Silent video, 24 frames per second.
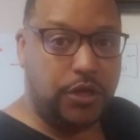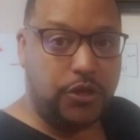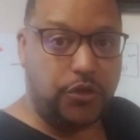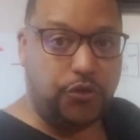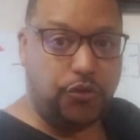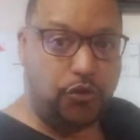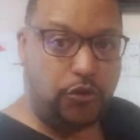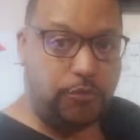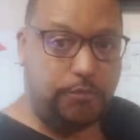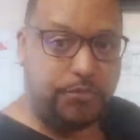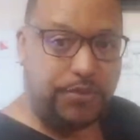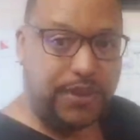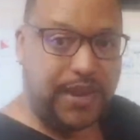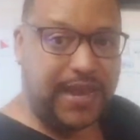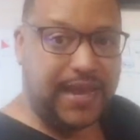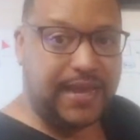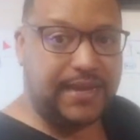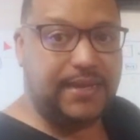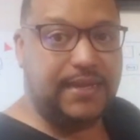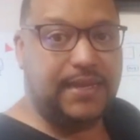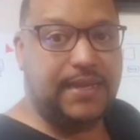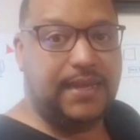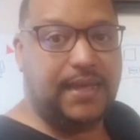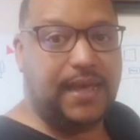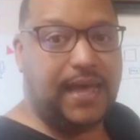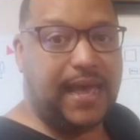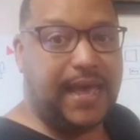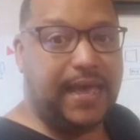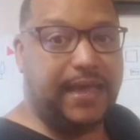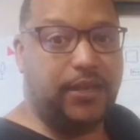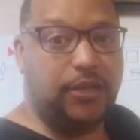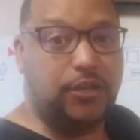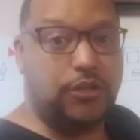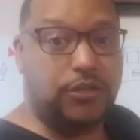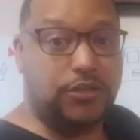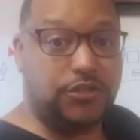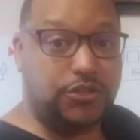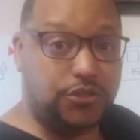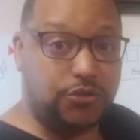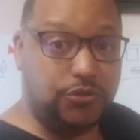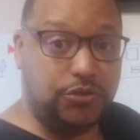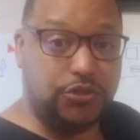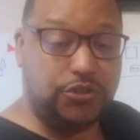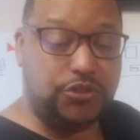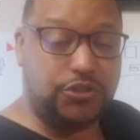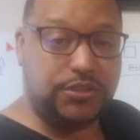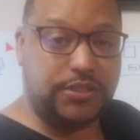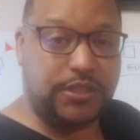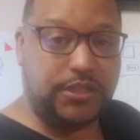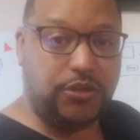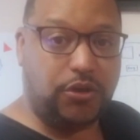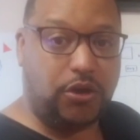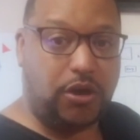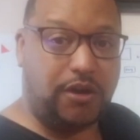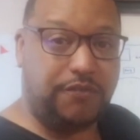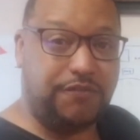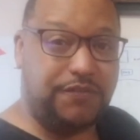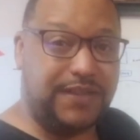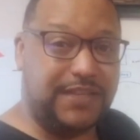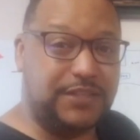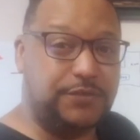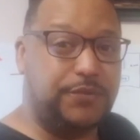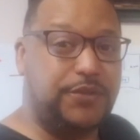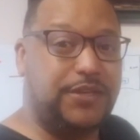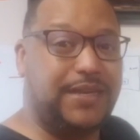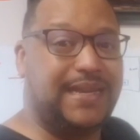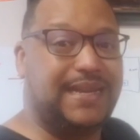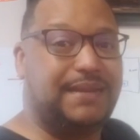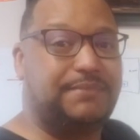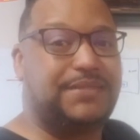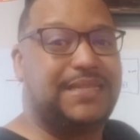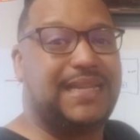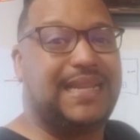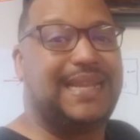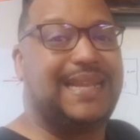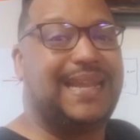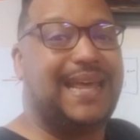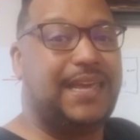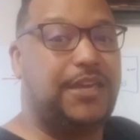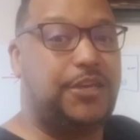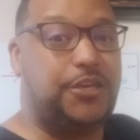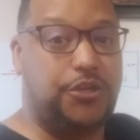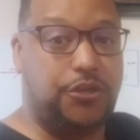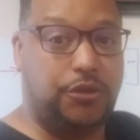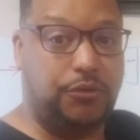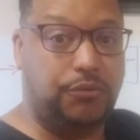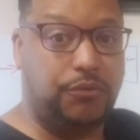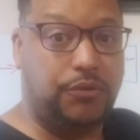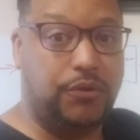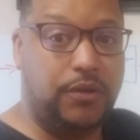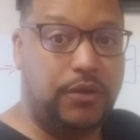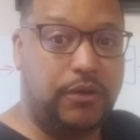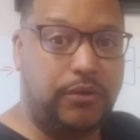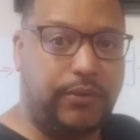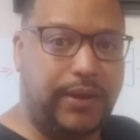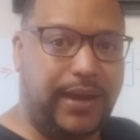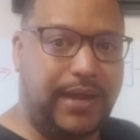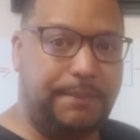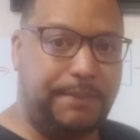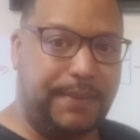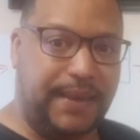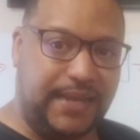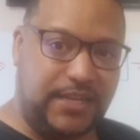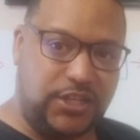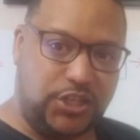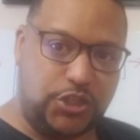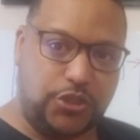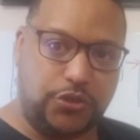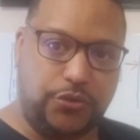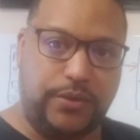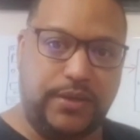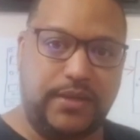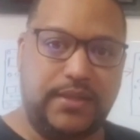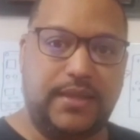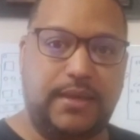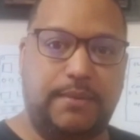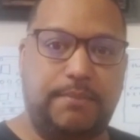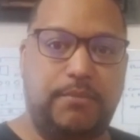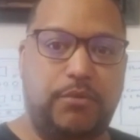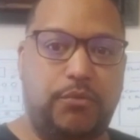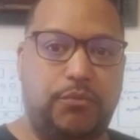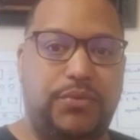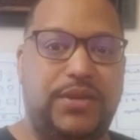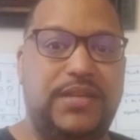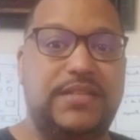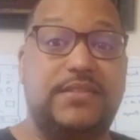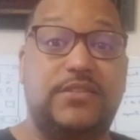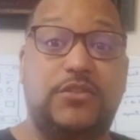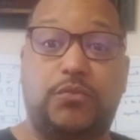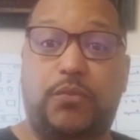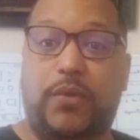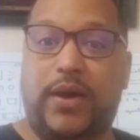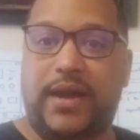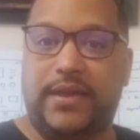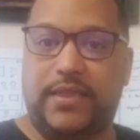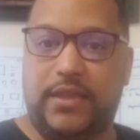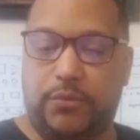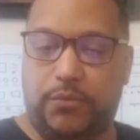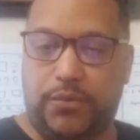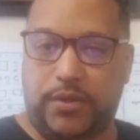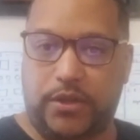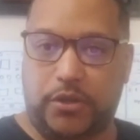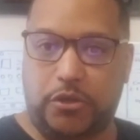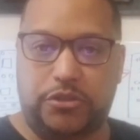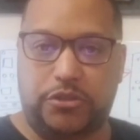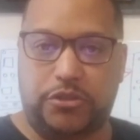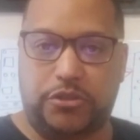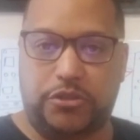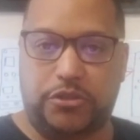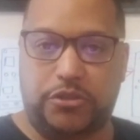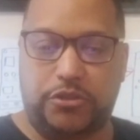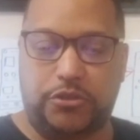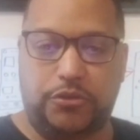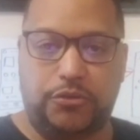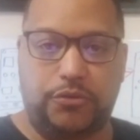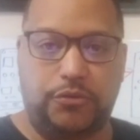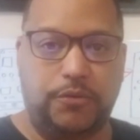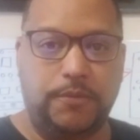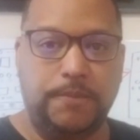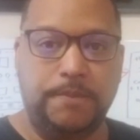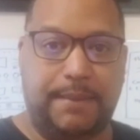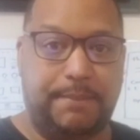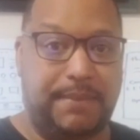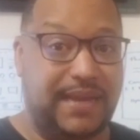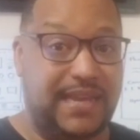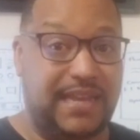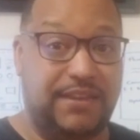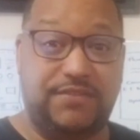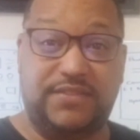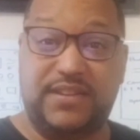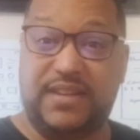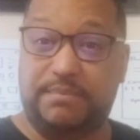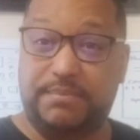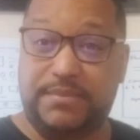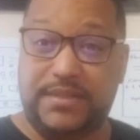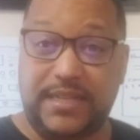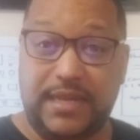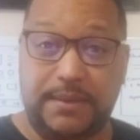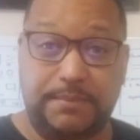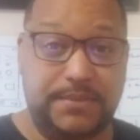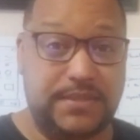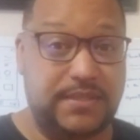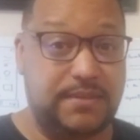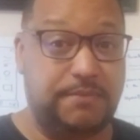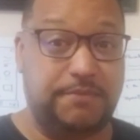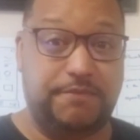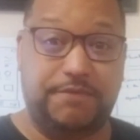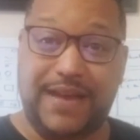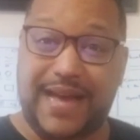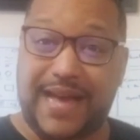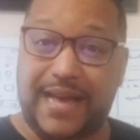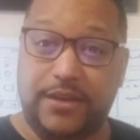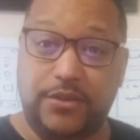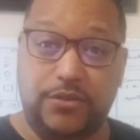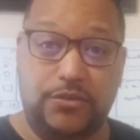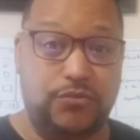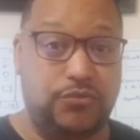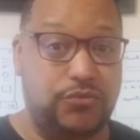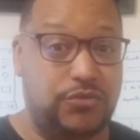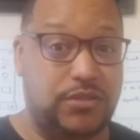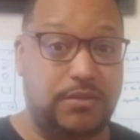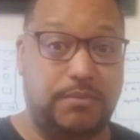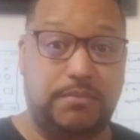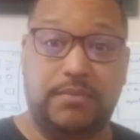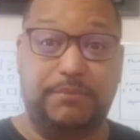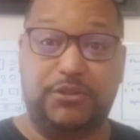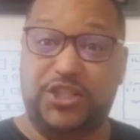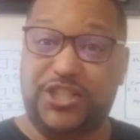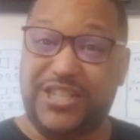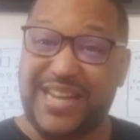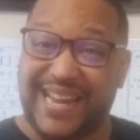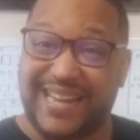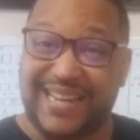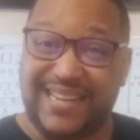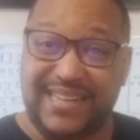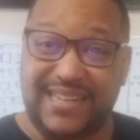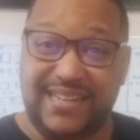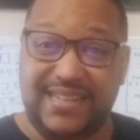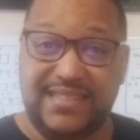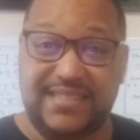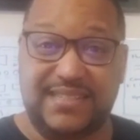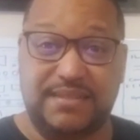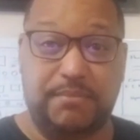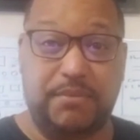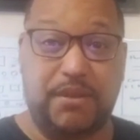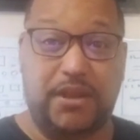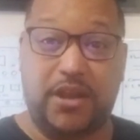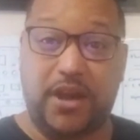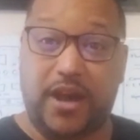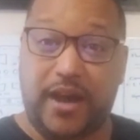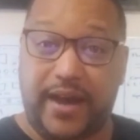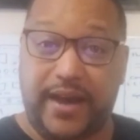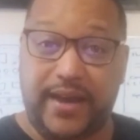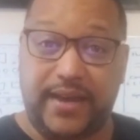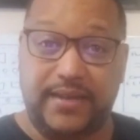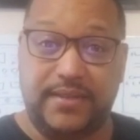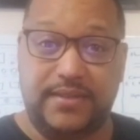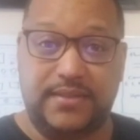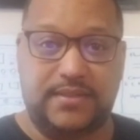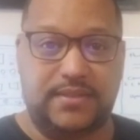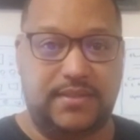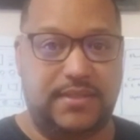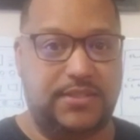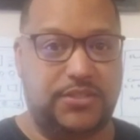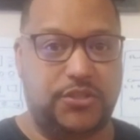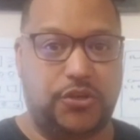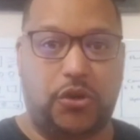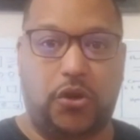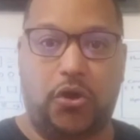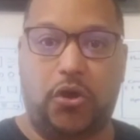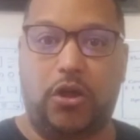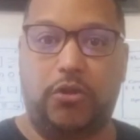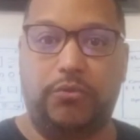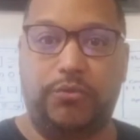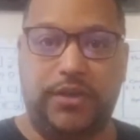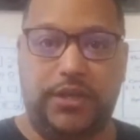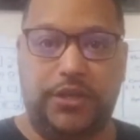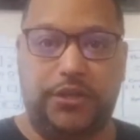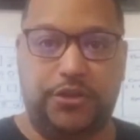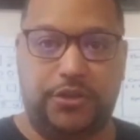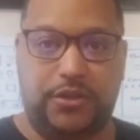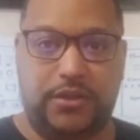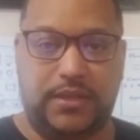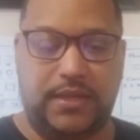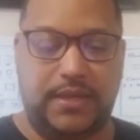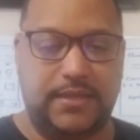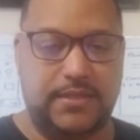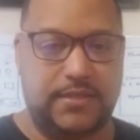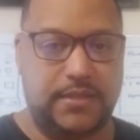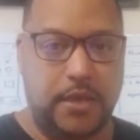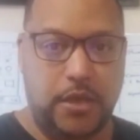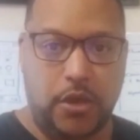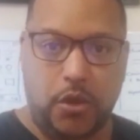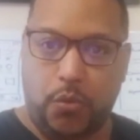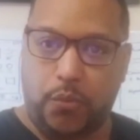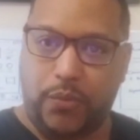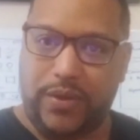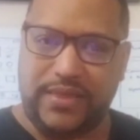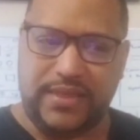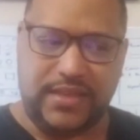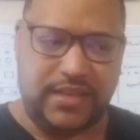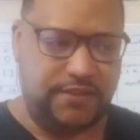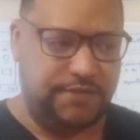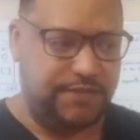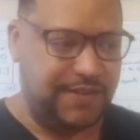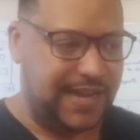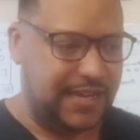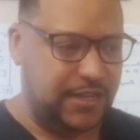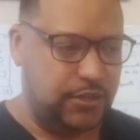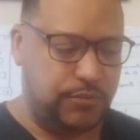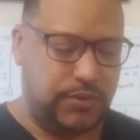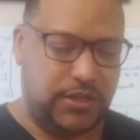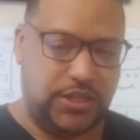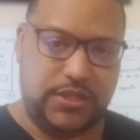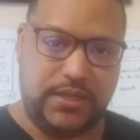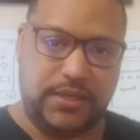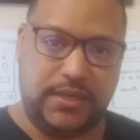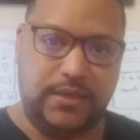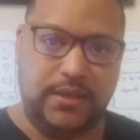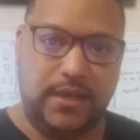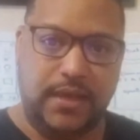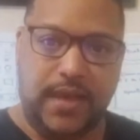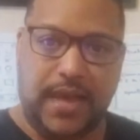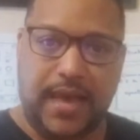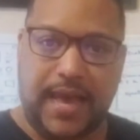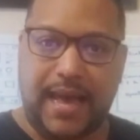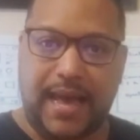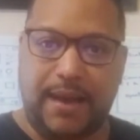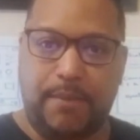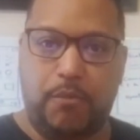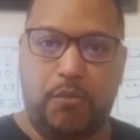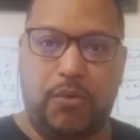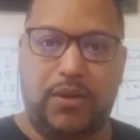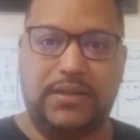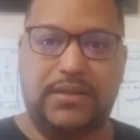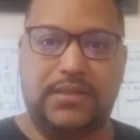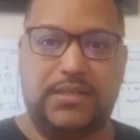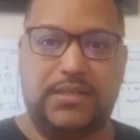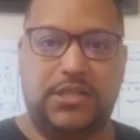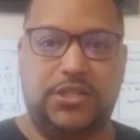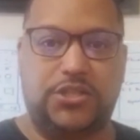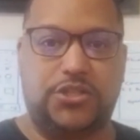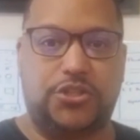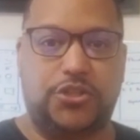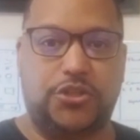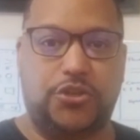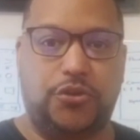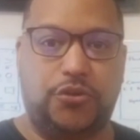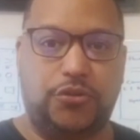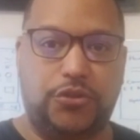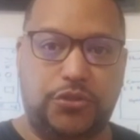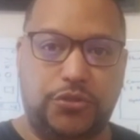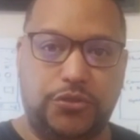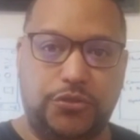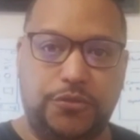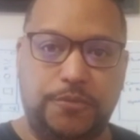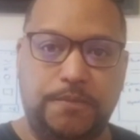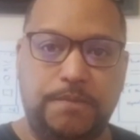your brand and the solutions that you offer. That's where you get them to like you, right? By showing them reasons why they want to go with you, by giving them tips, some values, some checklists, some guides. These are all really good things. When they're evaluating what decision to go to,